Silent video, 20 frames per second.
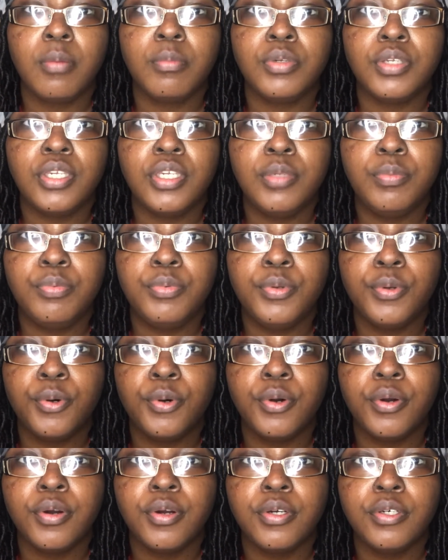keep
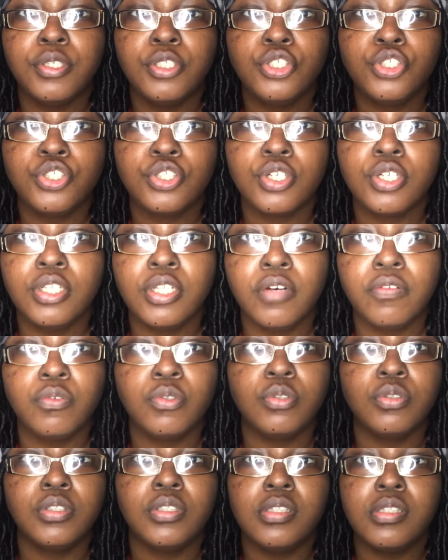your sugar
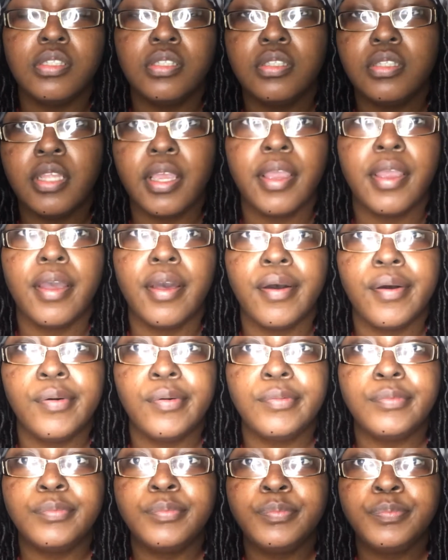levels
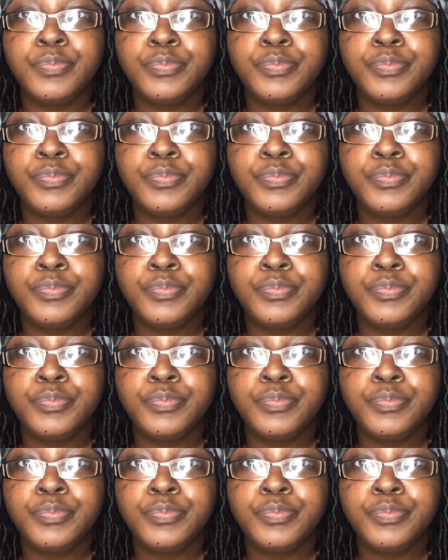down,